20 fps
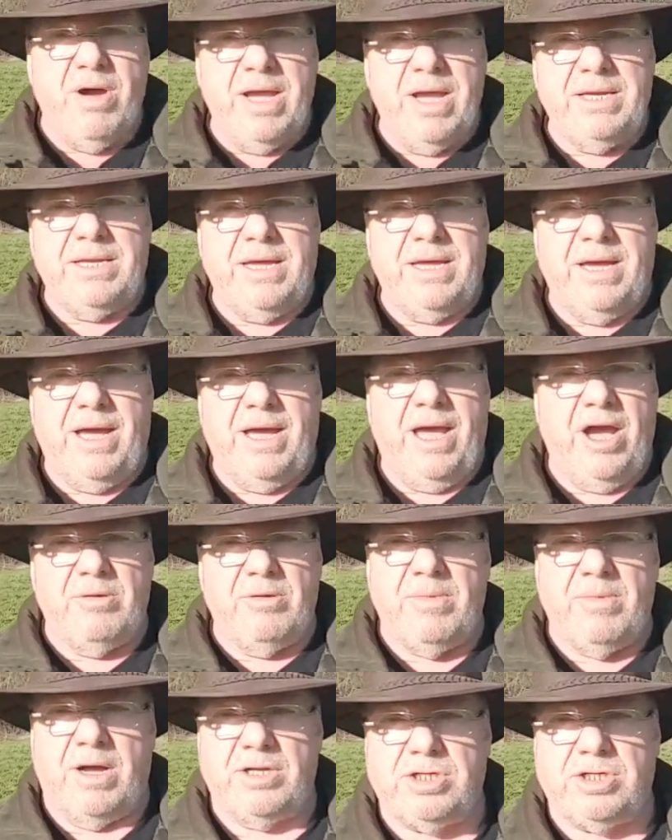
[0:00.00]
idea how
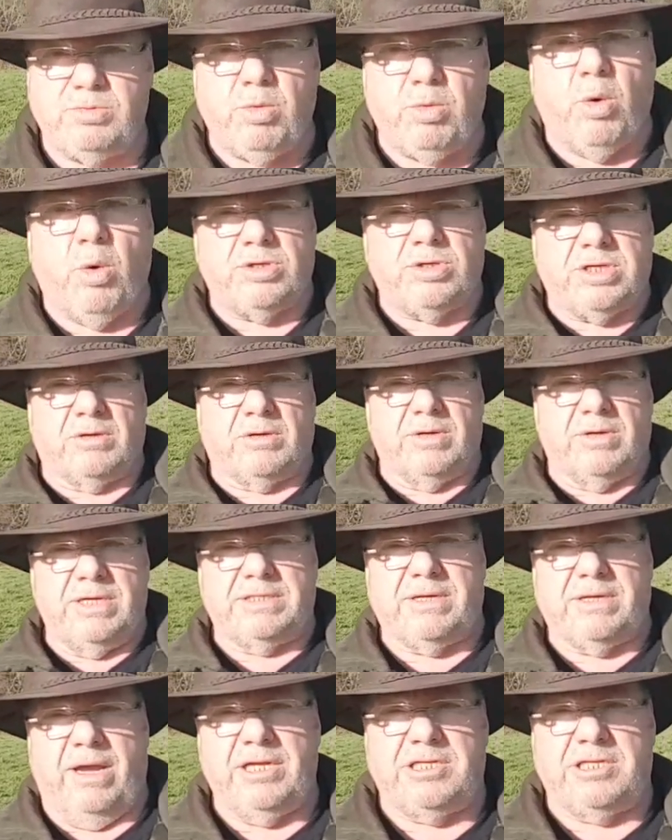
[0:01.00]
much water is
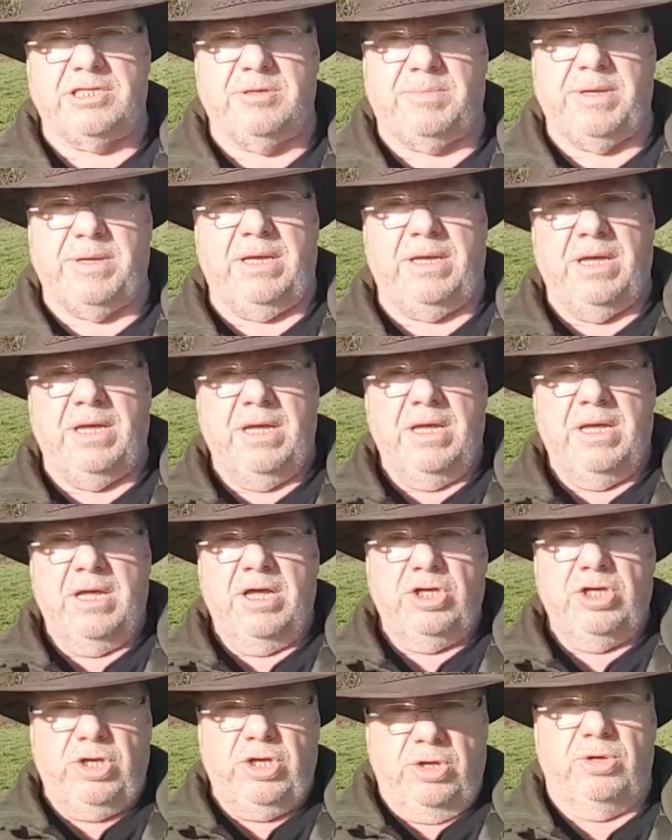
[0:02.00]
going to be
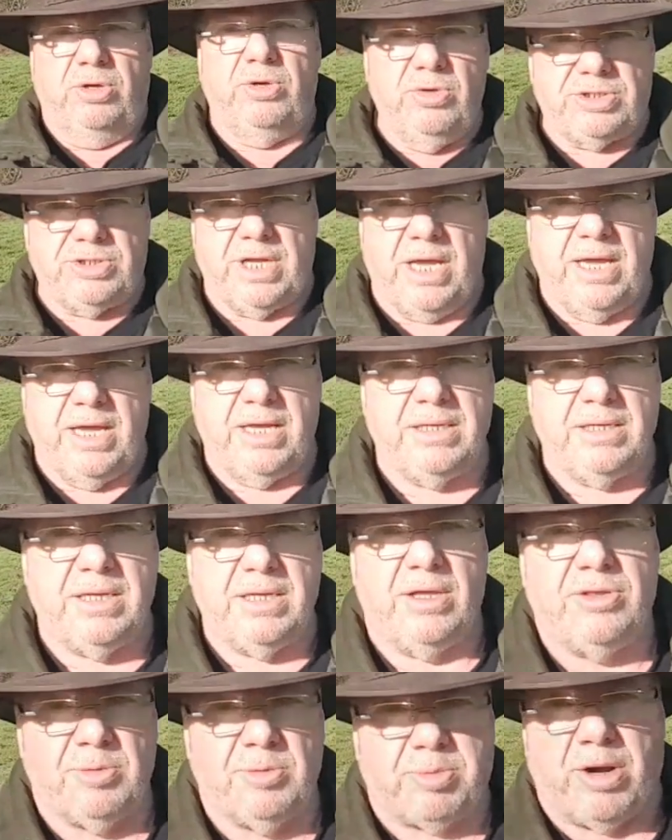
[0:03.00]
used in
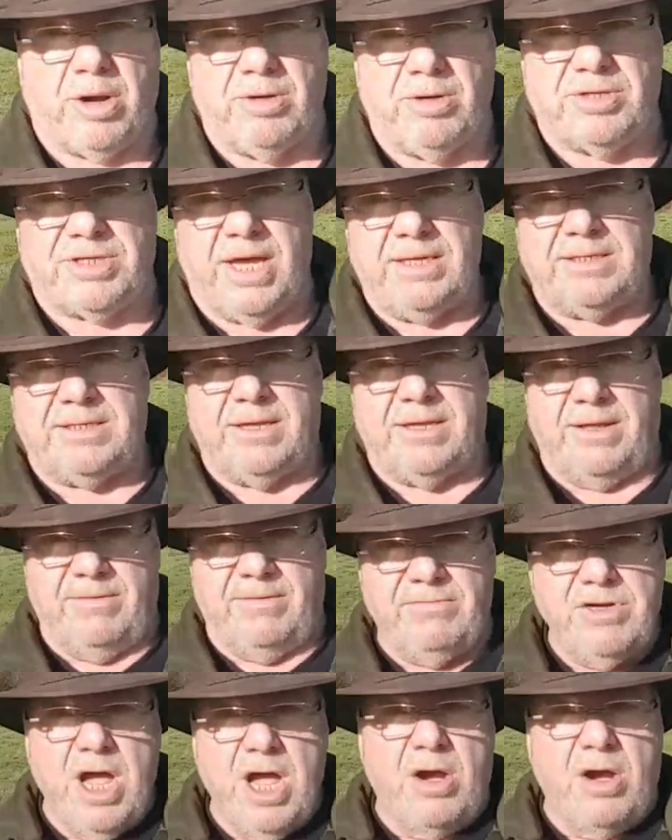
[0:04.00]
the process. So they've
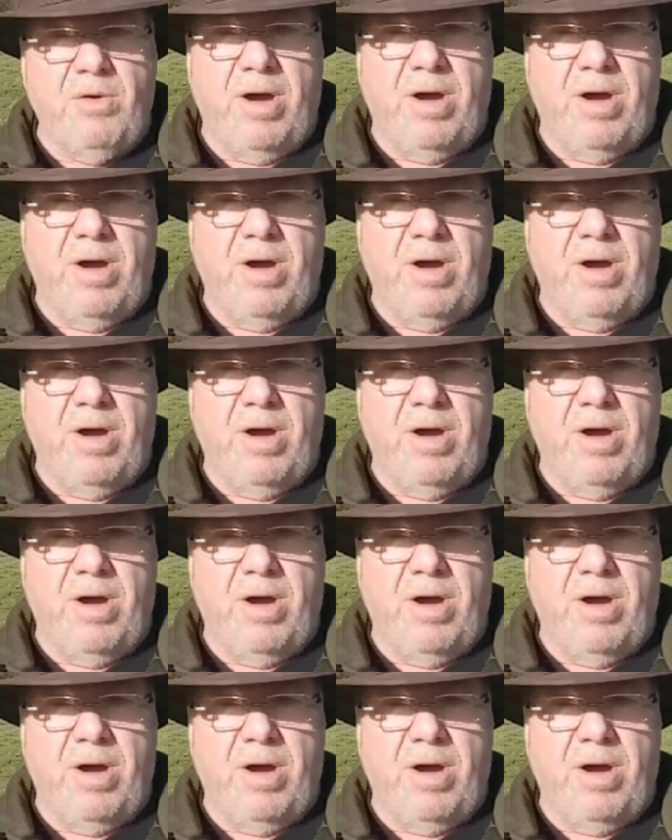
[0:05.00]
no